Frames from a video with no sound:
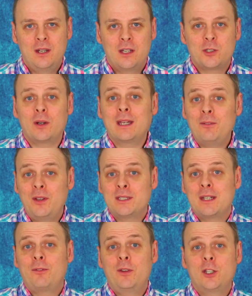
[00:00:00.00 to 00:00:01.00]
So I'll give these
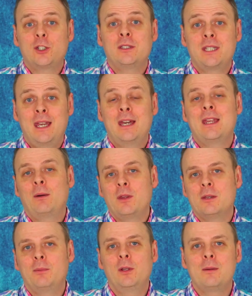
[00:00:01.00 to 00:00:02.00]
definitions here now in
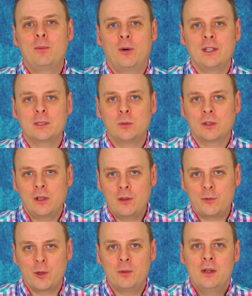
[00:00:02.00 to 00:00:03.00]
the bullet points we'll go
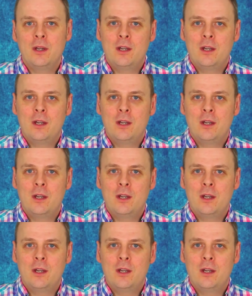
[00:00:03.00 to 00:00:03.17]
through,